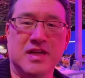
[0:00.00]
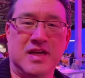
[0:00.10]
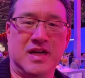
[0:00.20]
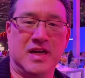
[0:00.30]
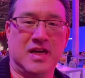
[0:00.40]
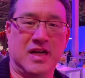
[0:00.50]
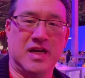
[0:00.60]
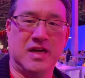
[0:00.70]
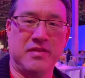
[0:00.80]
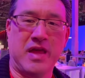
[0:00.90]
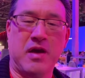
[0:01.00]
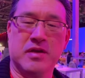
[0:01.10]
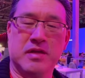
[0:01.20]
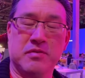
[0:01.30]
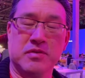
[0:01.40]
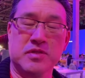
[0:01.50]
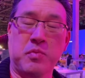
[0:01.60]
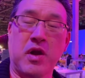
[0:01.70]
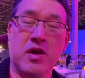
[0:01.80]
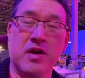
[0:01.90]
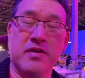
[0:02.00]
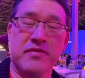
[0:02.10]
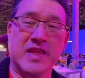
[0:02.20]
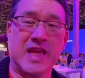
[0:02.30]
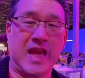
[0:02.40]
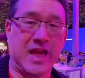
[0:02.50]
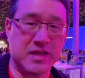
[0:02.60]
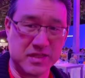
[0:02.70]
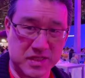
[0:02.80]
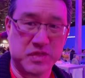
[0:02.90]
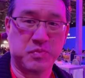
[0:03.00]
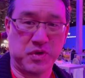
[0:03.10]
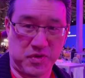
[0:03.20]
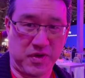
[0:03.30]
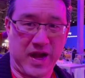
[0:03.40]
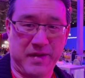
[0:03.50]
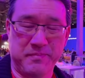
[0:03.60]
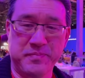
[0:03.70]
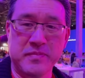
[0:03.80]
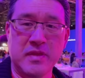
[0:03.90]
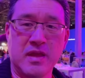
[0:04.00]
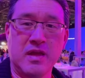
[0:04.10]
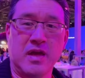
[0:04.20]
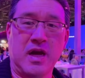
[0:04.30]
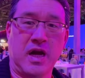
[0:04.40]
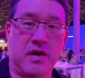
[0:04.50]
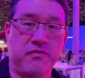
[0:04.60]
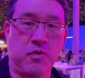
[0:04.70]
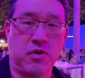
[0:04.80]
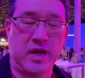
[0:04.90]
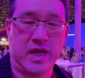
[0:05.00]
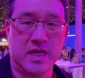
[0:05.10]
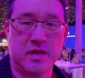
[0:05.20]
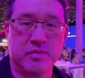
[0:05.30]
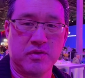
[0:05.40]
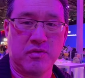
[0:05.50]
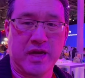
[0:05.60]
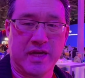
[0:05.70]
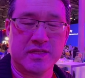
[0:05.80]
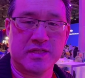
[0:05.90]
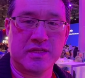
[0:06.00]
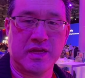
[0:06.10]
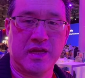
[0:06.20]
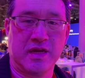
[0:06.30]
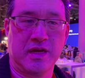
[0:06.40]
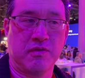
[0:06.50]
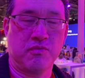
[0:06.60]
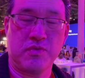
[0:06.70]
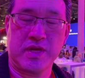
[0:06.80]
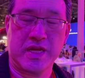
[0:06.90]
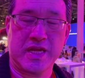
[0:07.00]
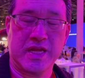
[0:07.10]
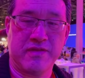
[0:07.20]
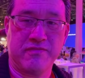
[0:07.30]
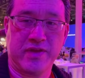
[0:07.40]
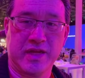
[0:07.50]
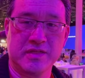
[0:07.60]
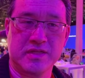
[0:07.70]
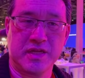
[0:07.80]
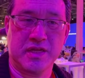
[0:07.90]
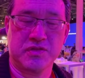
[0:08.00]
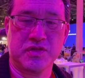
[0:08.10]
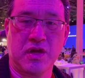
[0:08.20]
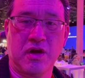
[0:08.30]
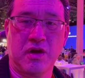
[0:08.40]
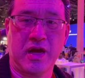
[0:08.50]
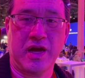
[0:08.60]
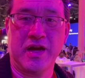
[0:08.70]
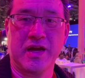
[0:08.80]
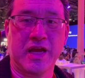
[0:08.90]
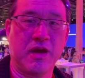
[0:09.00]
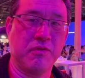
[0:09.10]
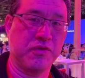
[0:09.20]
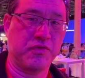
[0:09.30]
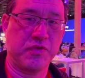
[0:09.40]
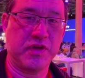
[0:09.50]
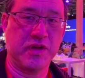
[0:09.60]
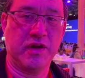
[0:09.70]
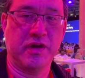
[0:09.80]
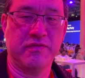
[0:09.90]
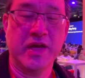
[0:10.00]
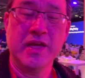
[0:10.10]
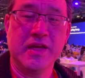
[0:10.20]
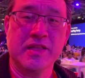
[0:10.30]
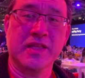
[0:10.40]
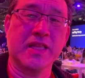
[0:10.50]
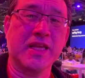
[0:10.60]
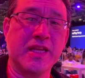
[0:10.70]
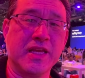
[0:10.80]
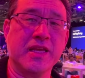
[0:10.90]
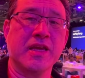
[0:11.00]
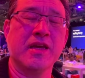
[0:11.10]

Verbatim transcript: uh, that was part of the analyst program. Uh, for AWS uh, reInvent. And so I hung out with three of the leading